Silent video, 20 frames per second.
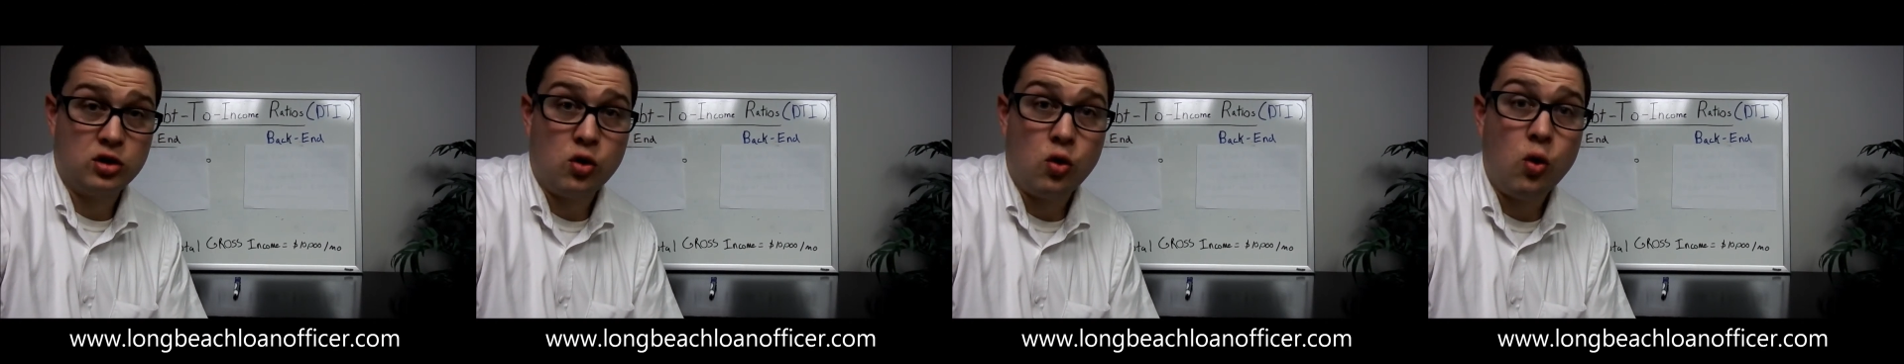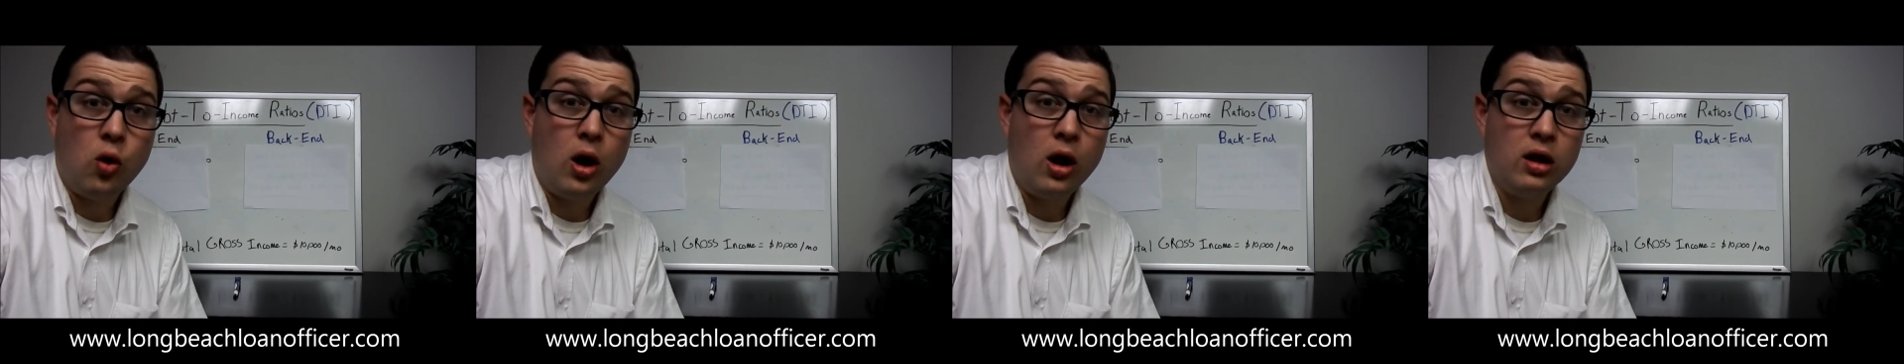
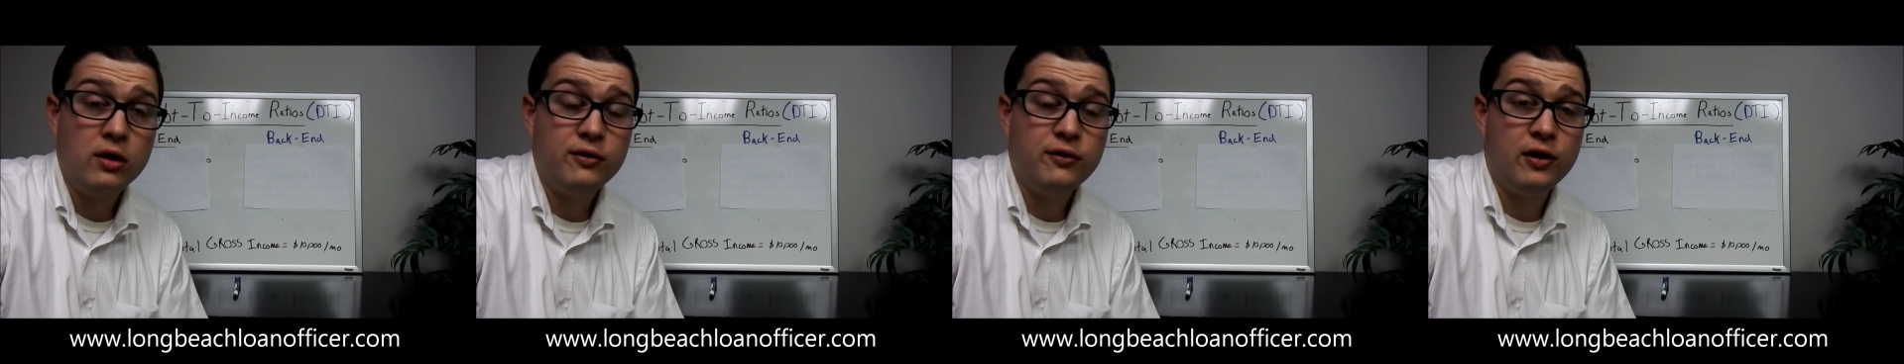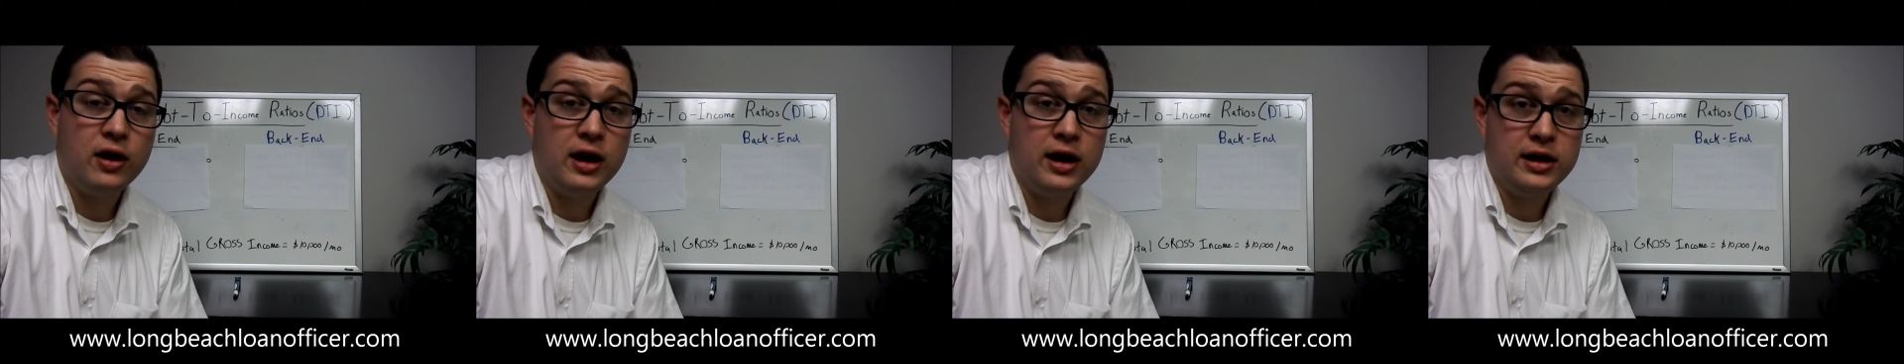
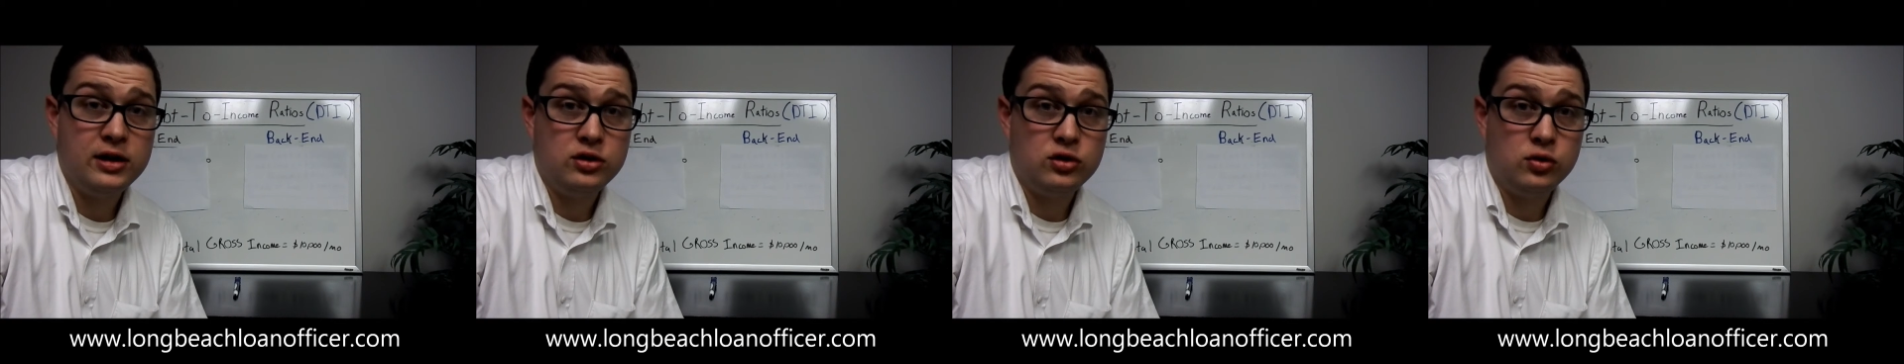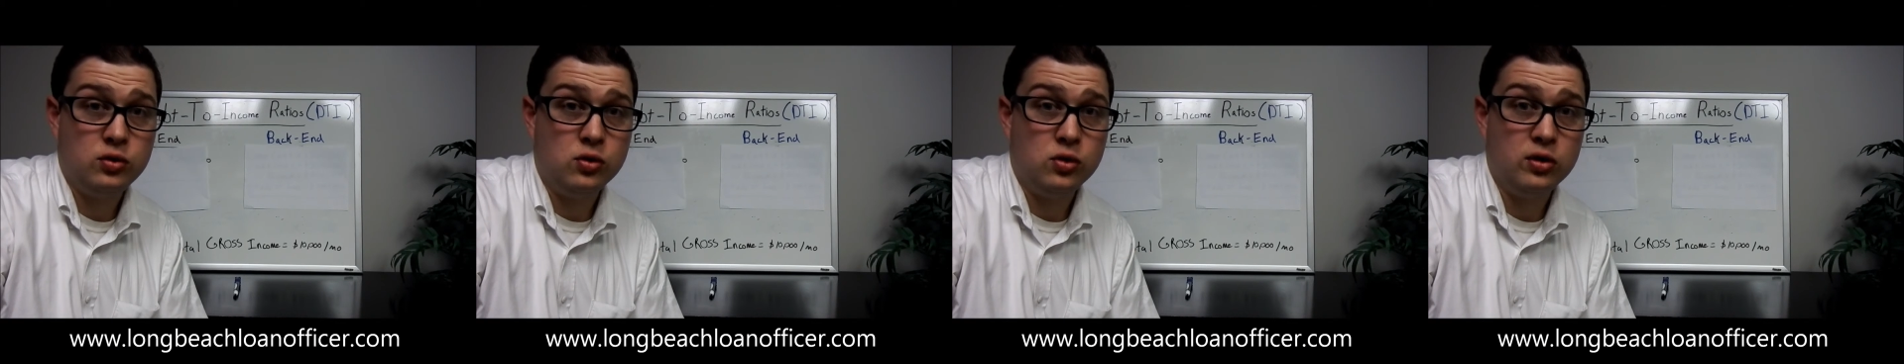
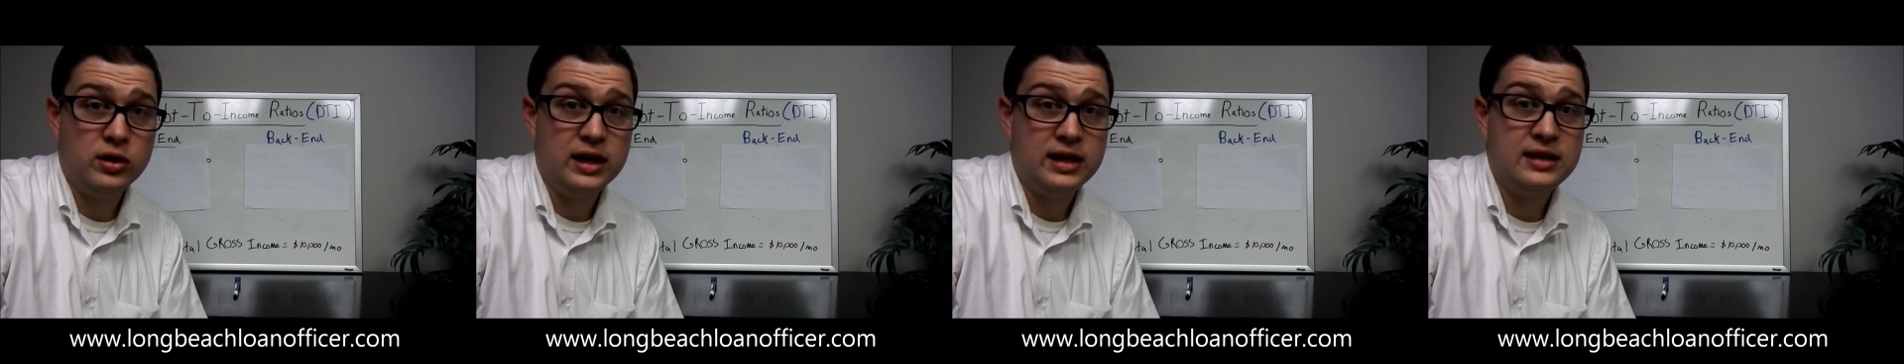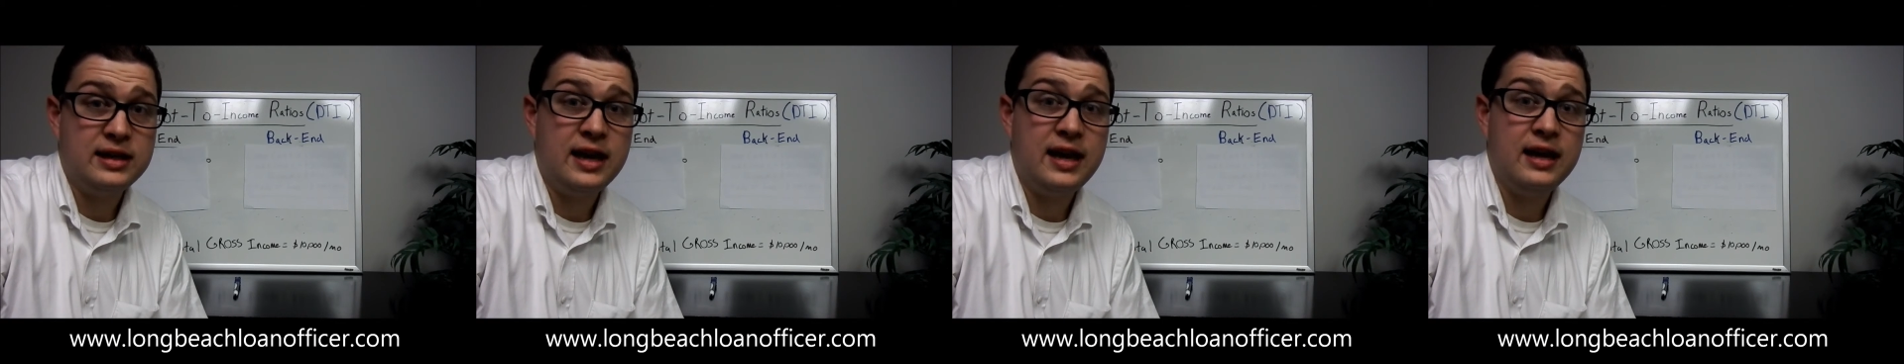qualifying tool
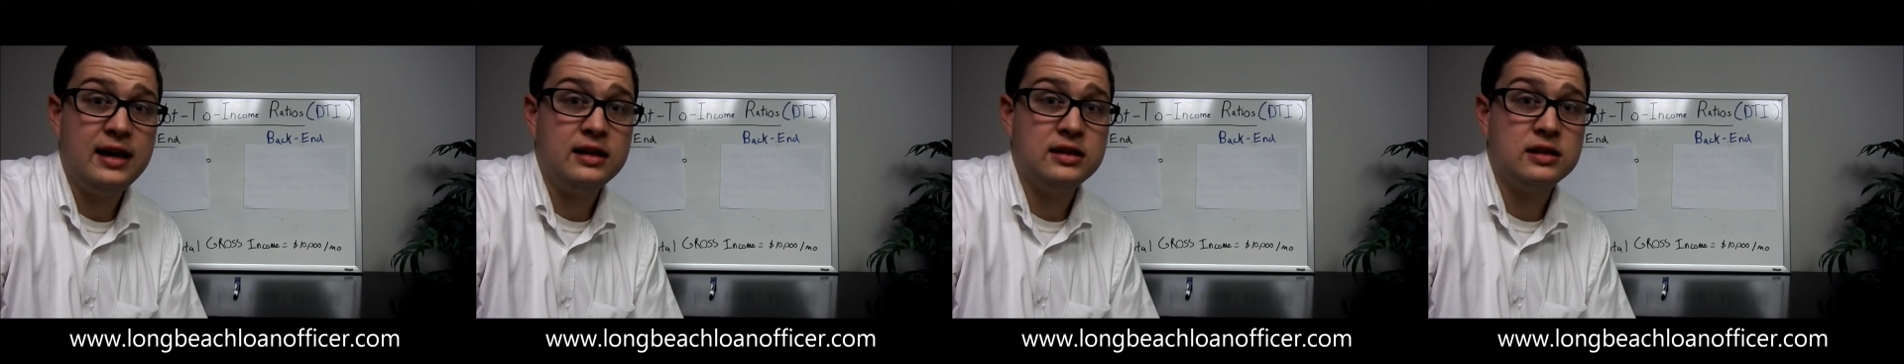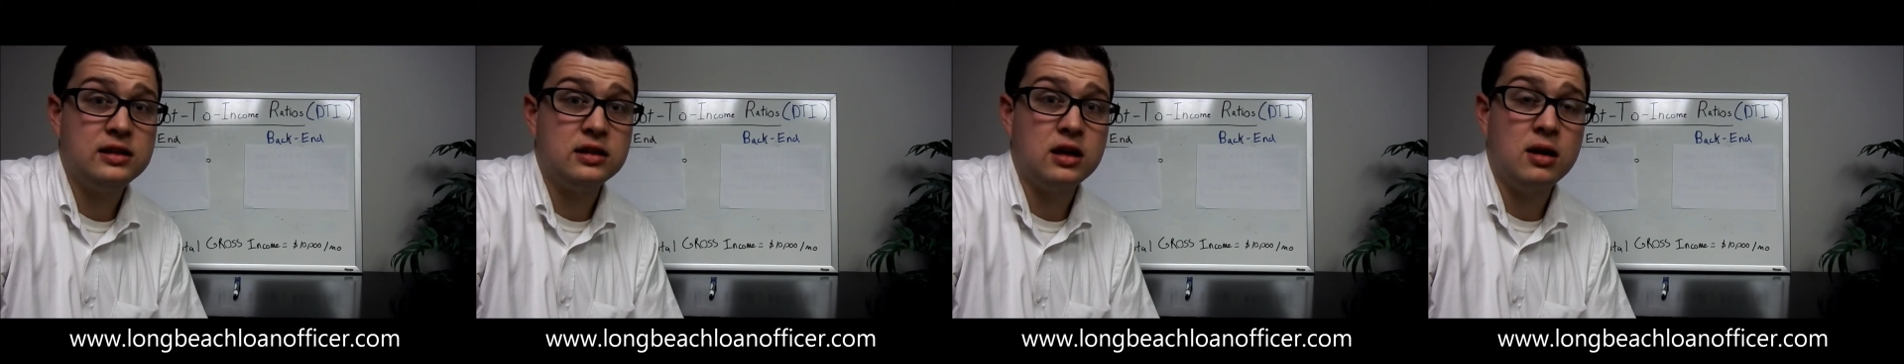that
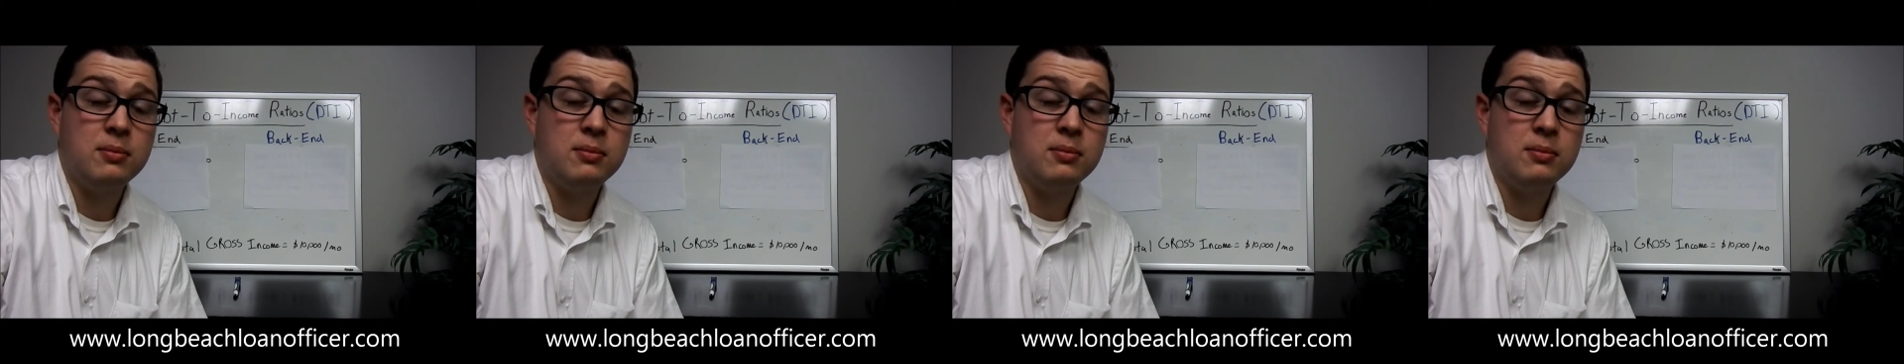takes